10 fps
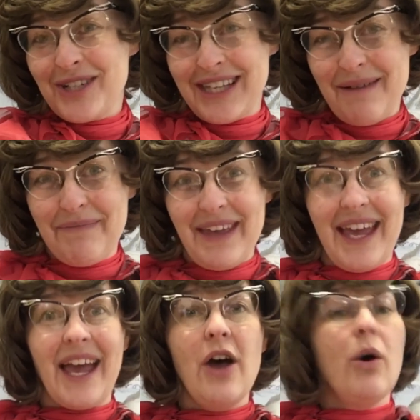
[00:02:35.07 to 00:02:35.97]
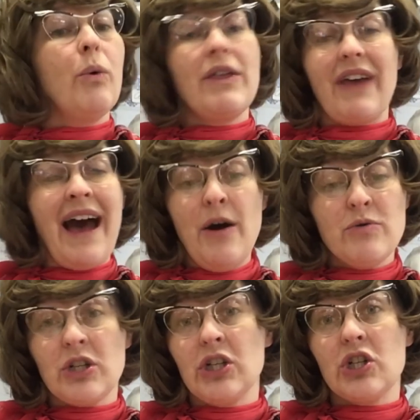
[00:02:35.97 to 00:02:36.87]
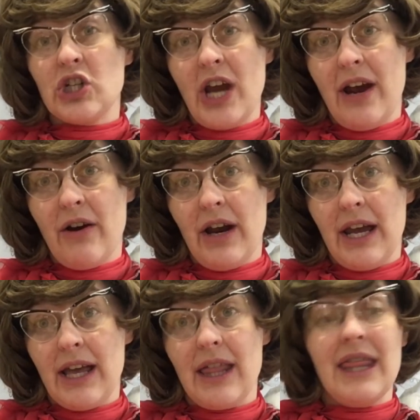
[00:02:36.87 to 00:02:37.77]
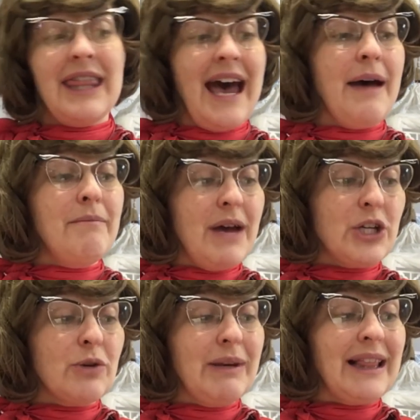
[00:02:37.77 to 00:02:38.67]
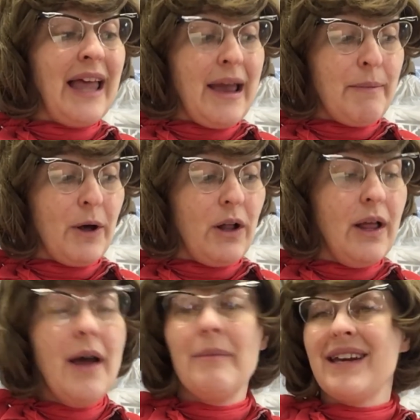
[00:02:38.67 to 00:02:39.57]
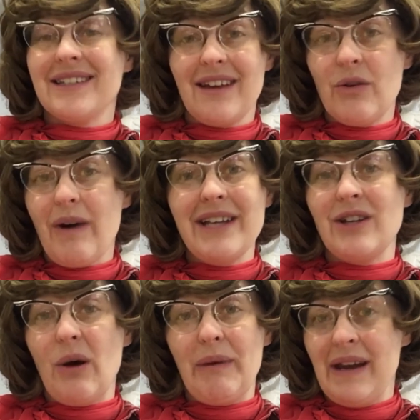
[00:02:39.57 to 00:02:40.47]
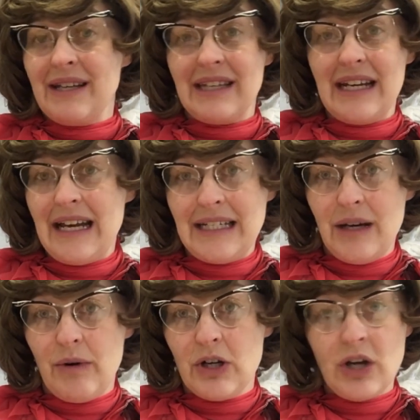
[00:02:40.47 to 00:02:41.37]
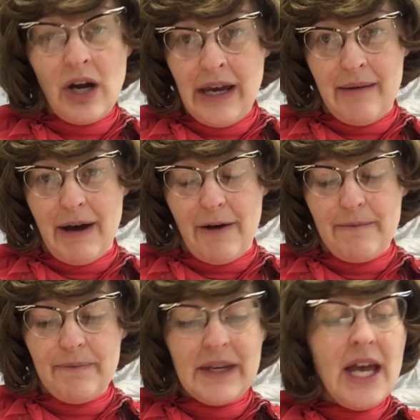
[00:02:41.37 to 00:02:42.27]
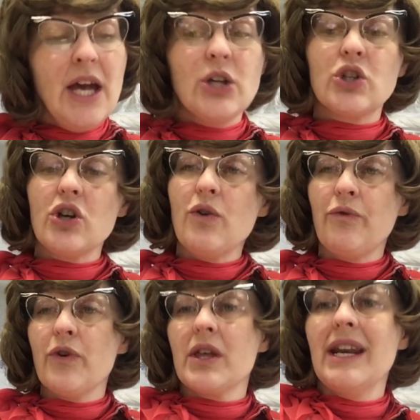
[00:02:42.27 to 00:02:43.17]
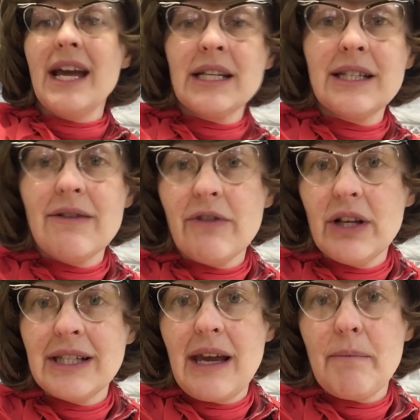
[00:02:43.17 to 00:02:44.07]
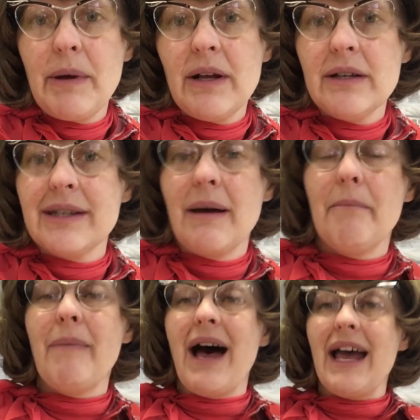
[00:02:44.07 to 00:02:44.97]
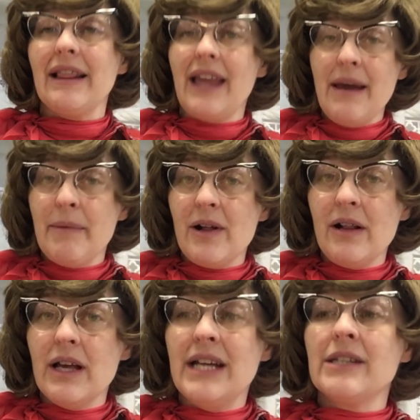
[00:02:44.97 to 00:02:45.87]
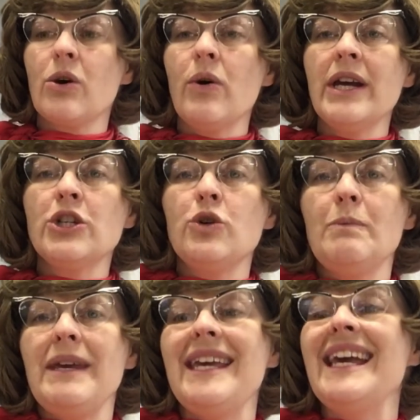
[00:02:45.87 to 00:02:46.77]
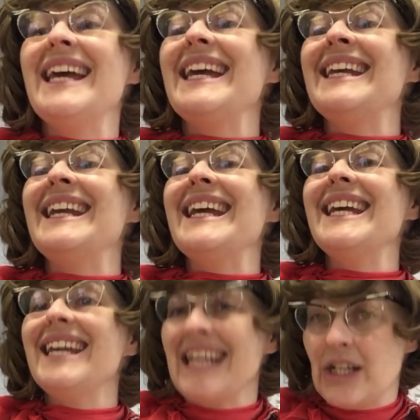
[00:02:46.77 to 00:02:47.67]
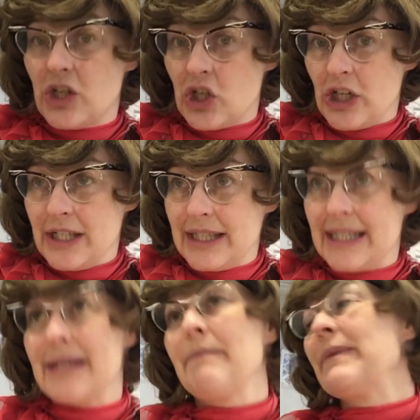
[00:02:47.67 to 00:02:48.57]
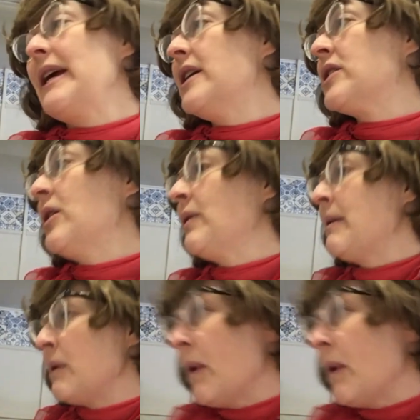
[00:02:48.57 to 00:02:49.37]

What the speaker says: something without sharing that measurement label because otherwise nobody has any idea what you're talking about. So for the next several examples, my label is going to be in inches. So let me